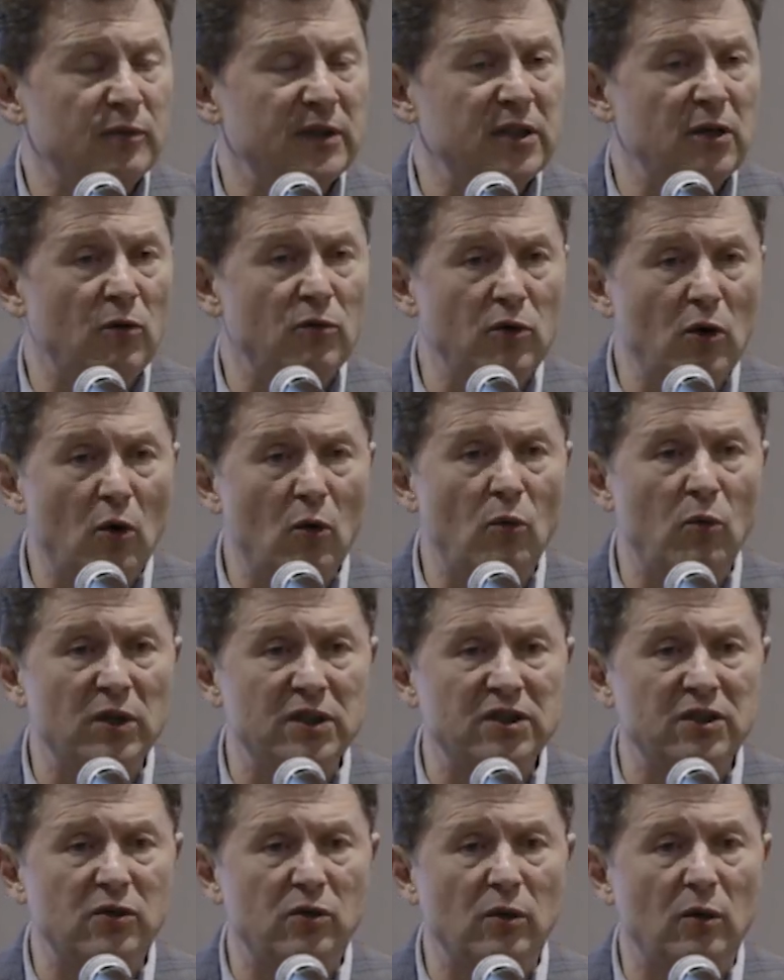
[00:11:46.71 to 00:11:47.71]
We don't know
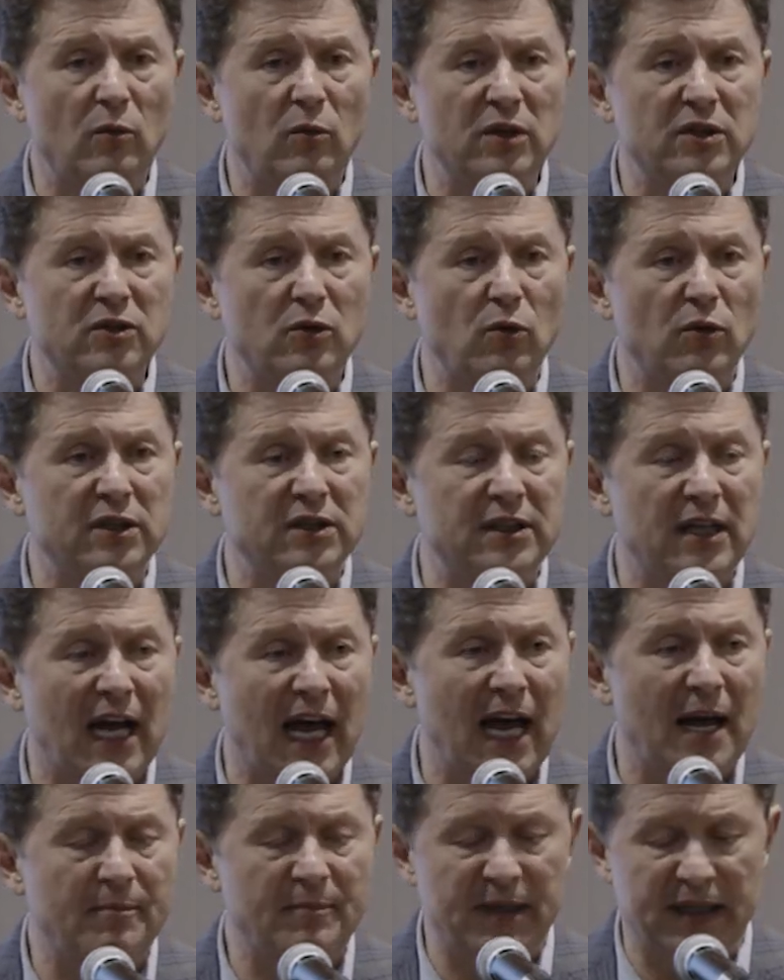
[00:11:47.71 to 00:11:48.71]
what's going to
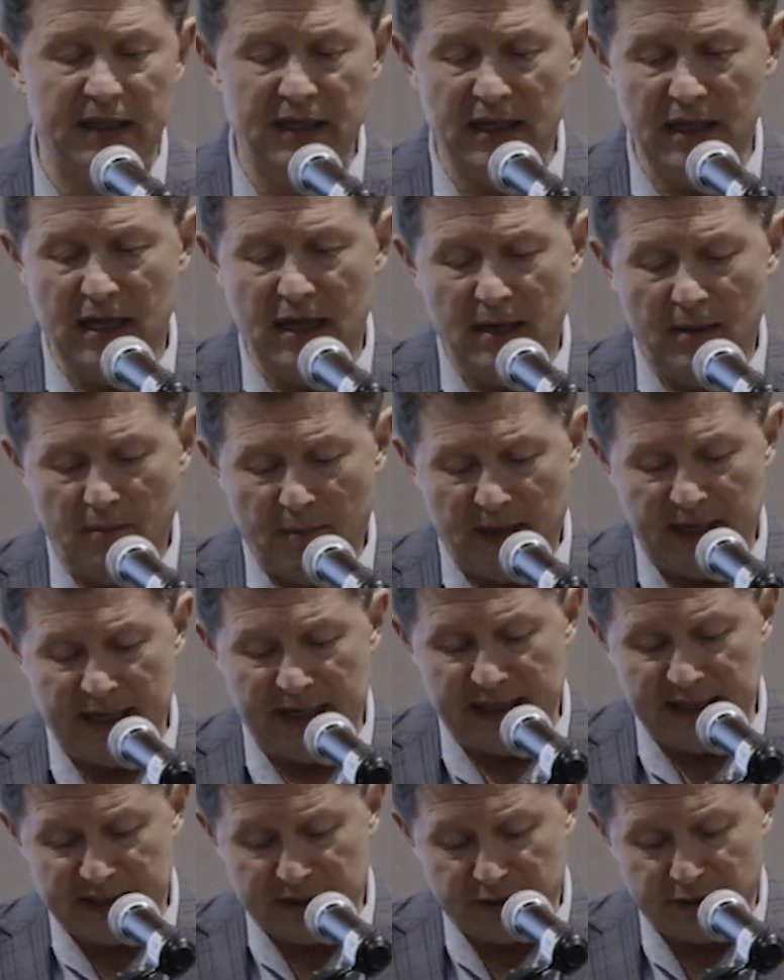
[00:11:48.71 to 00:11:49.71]
happen, but
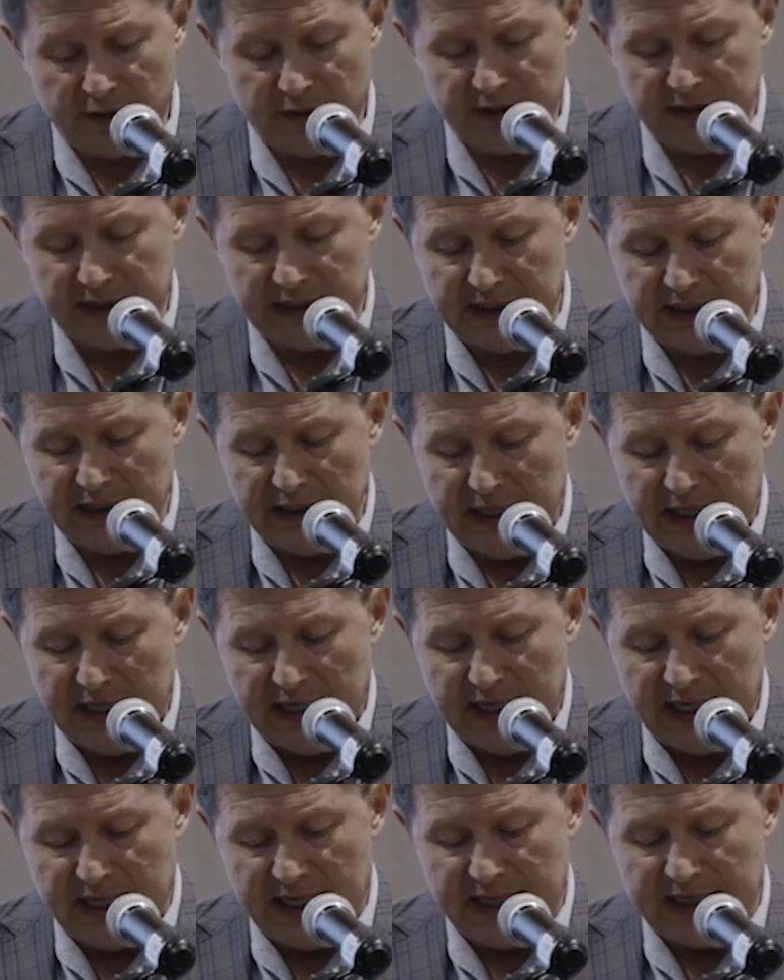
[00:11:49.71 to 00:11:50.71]
it is certainly
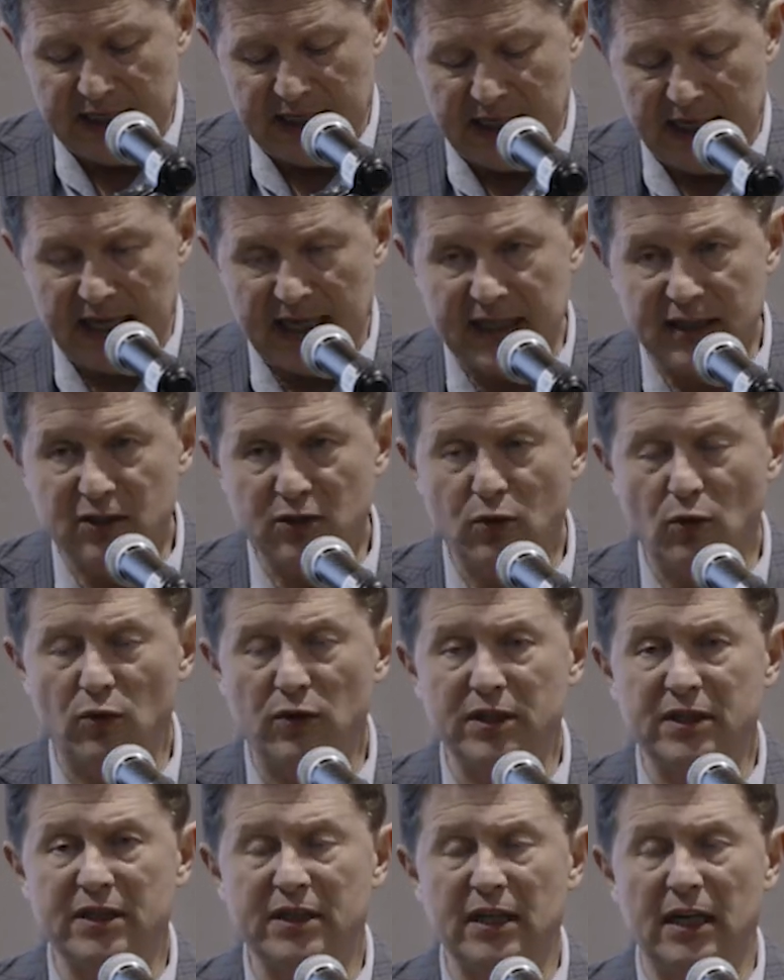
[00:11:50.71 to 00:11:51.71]
a
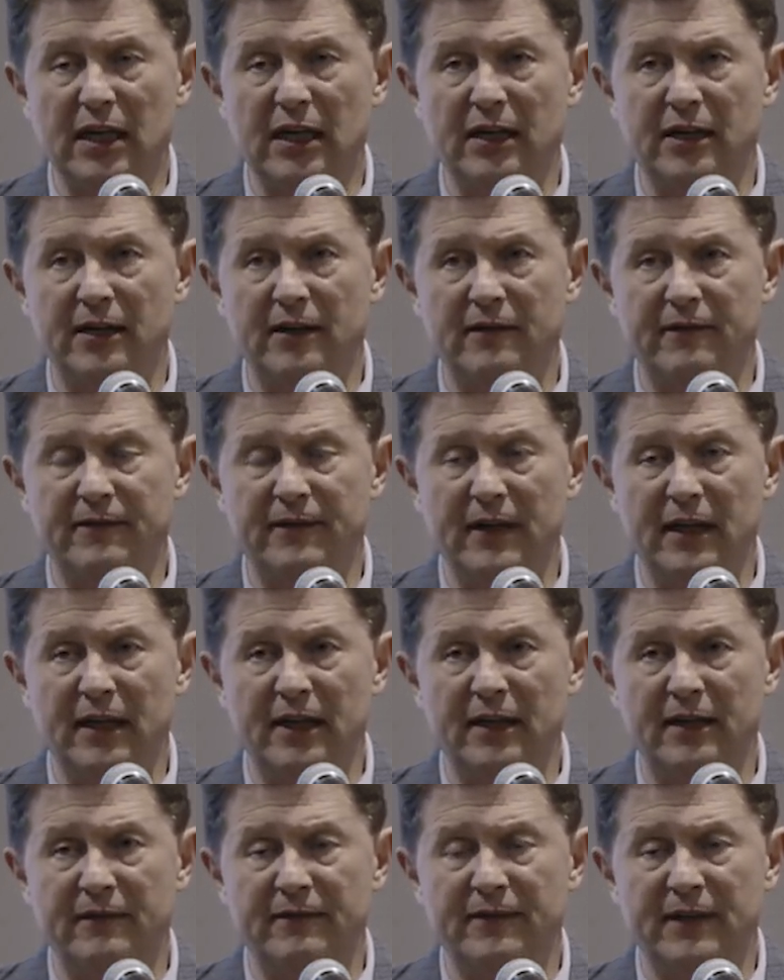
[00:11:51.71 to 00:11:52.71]
source
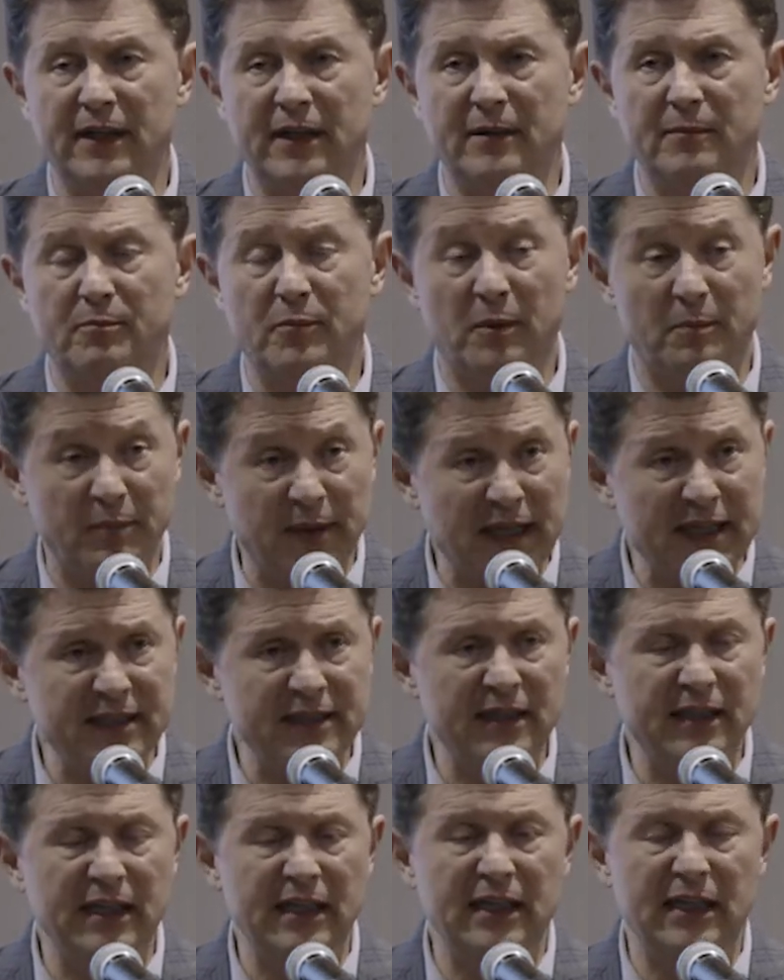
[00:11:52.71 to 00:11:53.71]
of
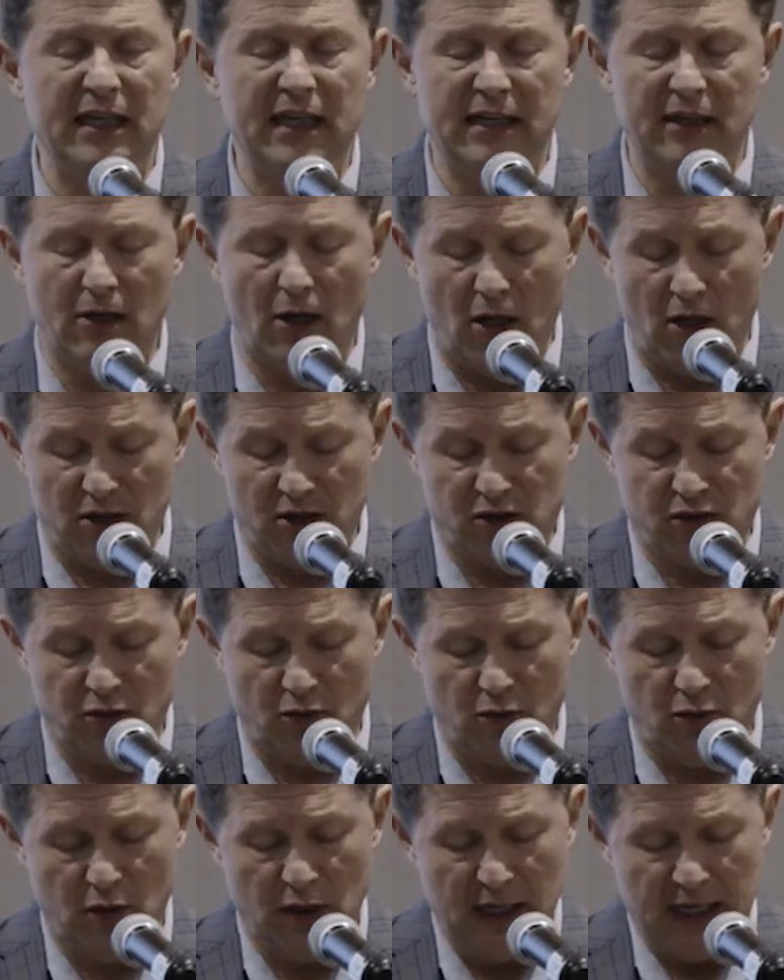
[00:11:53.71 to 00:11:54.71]
perplexity and
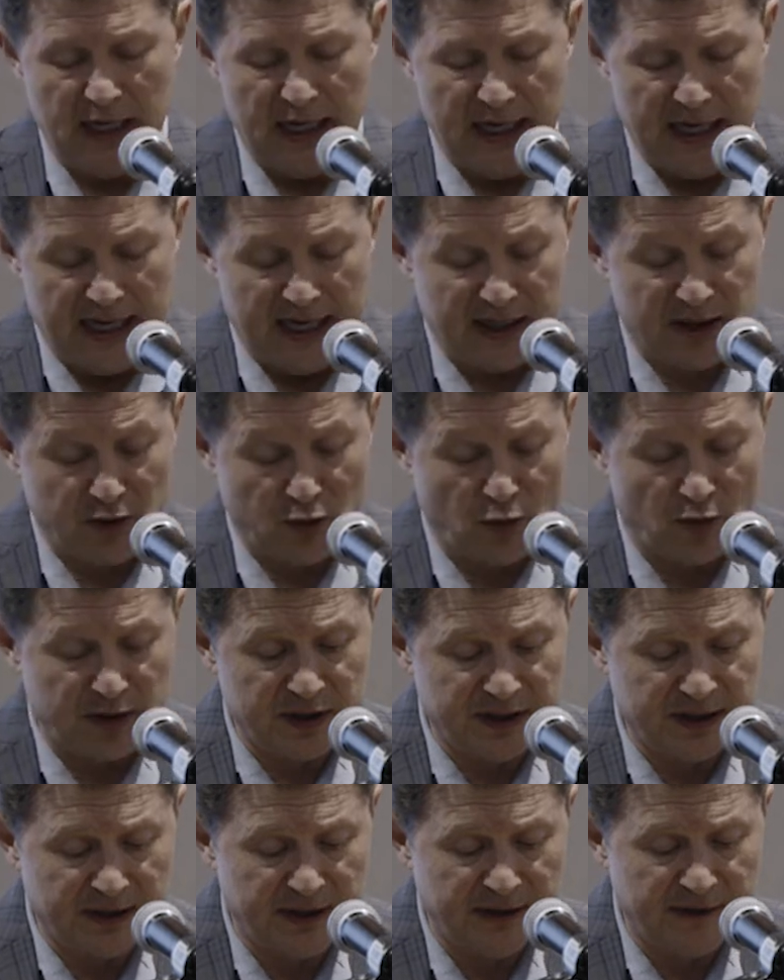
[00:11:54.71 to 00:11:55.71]
also a
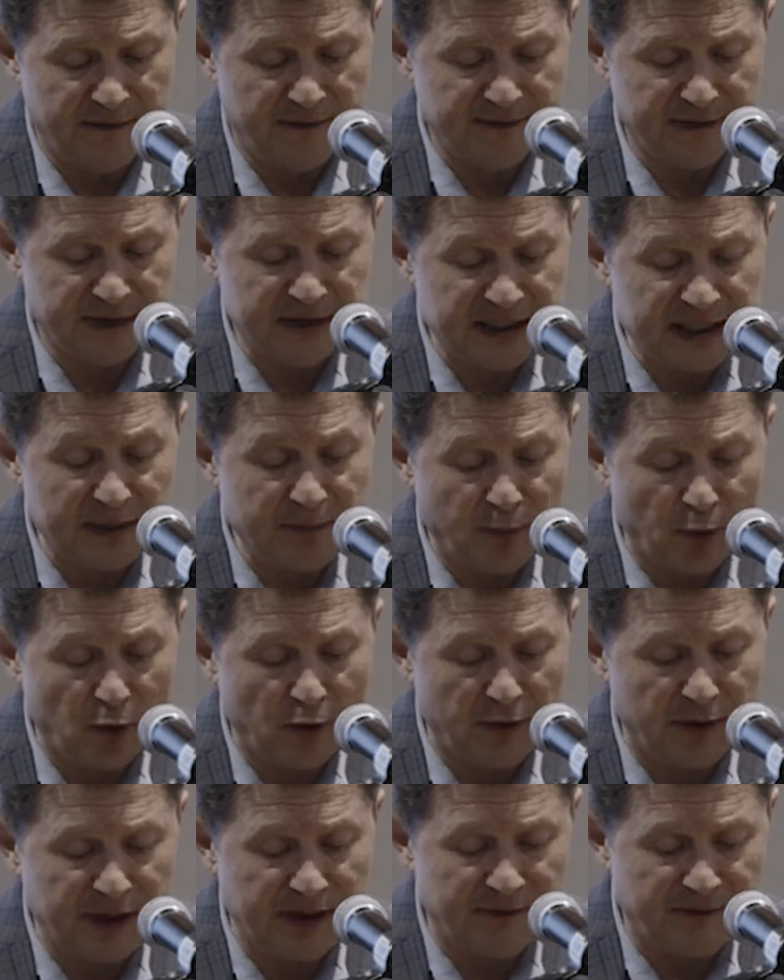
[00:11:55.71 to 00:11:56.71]
source of deep
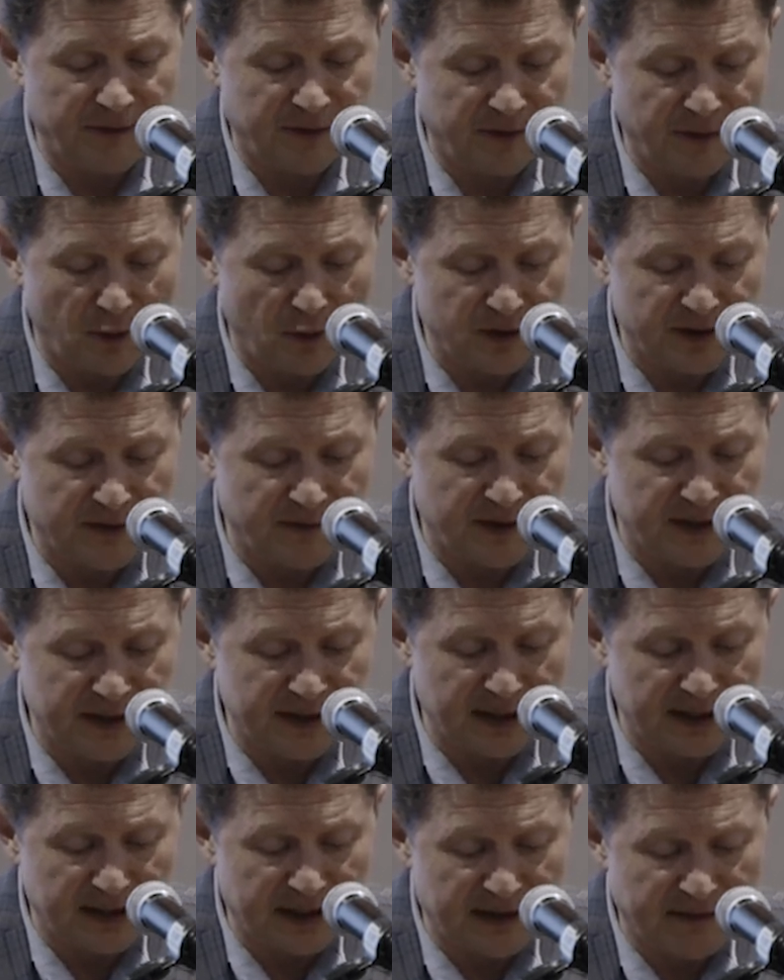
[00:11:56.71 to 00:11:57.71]
worry for those of
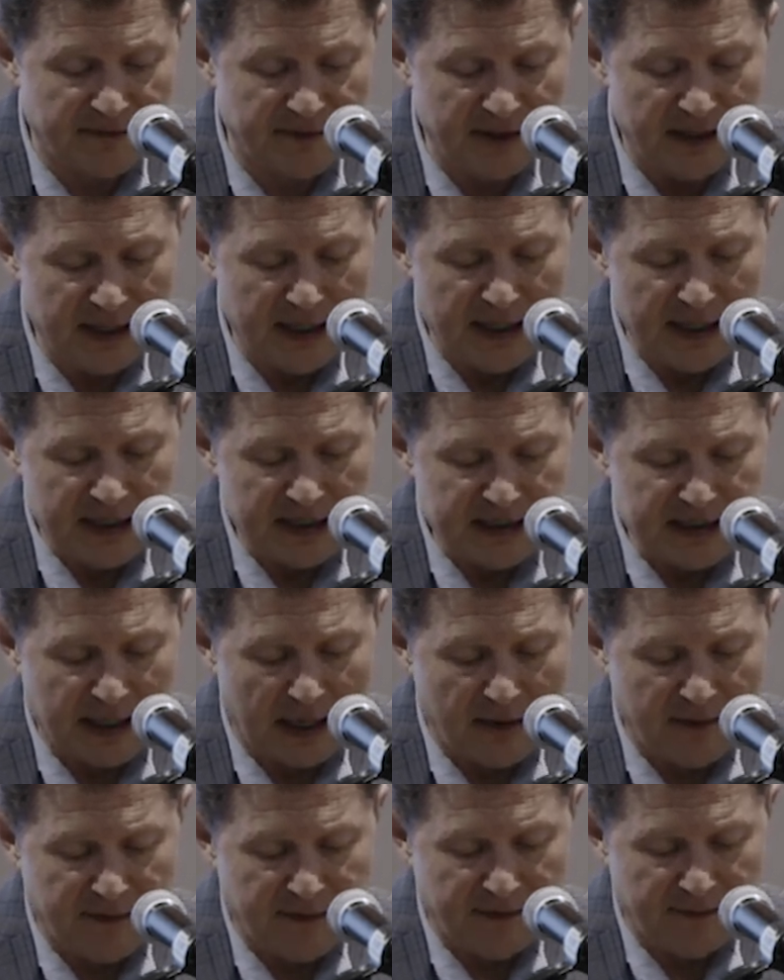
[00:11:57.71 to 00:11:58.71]
us that live
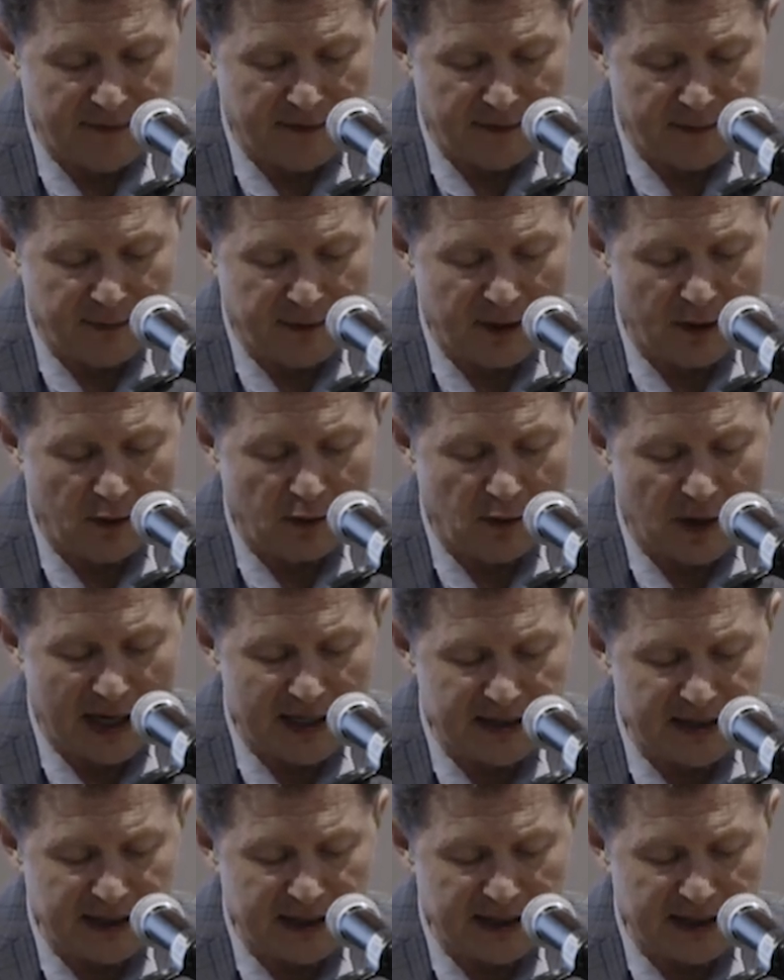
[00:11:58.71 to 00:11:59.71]
south of the Rio
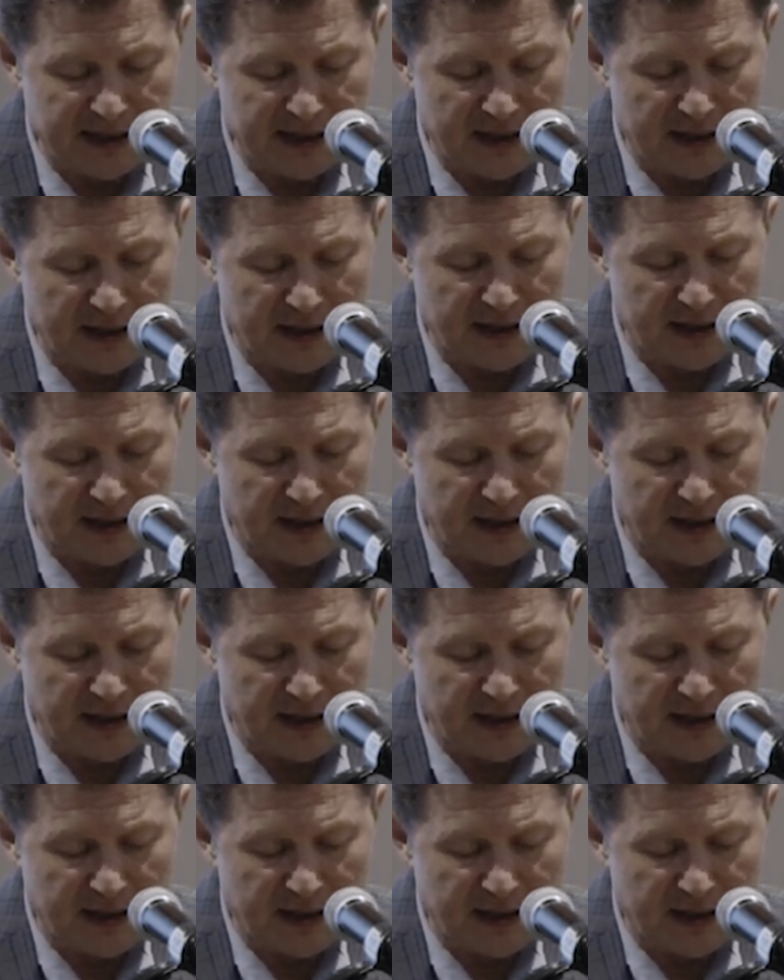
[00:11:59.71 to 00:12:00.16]
Grande